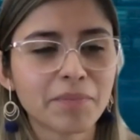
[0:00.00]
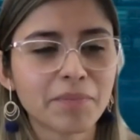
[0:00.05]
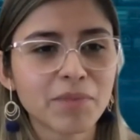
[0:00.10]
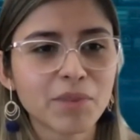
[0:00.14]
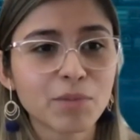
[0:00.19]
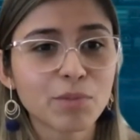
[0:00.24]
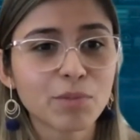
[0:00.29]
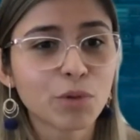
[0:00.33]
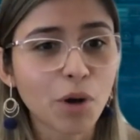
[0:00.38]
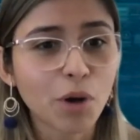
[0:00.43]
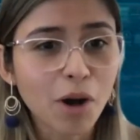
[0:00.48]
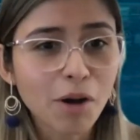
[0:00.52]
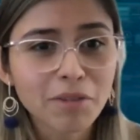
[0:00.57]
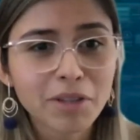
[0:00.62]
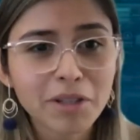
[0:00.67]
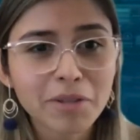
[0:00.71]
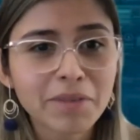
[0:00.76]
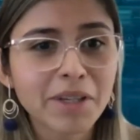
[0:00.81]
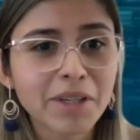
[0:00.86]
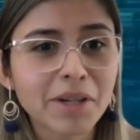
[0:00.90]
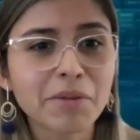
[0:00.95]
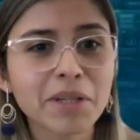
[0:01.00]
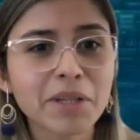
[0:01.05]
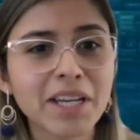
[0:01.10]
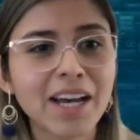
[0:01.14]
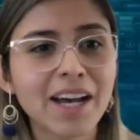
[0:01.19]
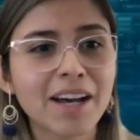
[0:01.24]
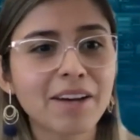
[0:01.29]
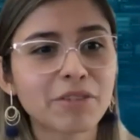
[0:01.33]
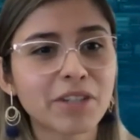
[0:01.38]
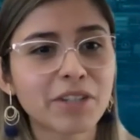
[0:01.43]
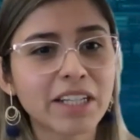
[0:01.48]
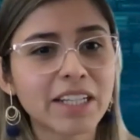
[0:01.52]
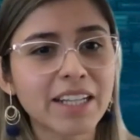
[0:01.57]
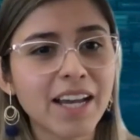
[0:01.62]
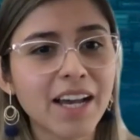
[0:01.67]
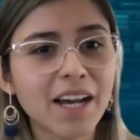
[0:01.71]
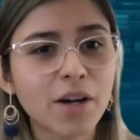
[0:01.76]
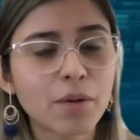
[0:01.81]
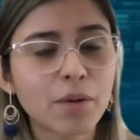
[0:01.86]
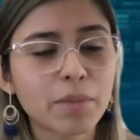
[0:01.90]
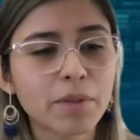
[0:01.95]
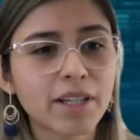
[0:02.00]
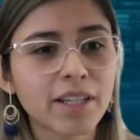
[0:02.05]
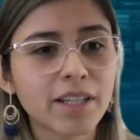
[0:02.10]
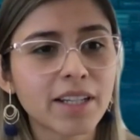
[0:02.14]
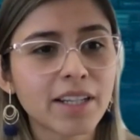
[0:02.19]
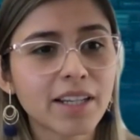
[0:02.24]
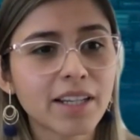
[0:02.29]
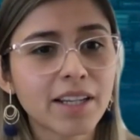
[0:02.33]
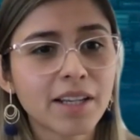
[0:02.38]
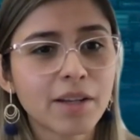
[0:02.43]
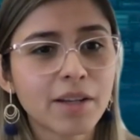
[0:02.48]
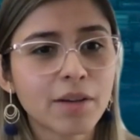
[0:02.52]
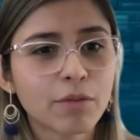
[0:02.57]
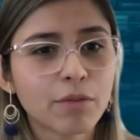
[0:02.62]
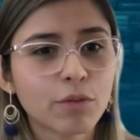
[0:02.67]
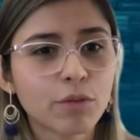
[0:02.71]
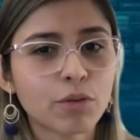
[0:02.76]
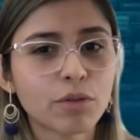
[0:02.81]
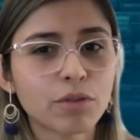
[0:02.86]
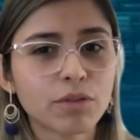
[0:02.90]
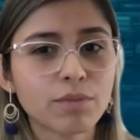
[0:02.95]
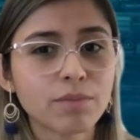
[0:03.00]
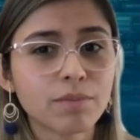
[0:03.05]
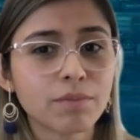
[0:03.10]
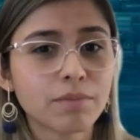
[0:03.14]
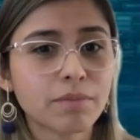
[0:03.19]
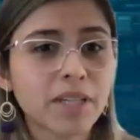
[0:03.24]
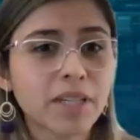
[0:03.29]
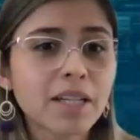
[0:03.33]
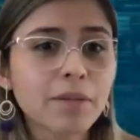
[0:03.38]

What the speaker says: problem that we have right now. But for many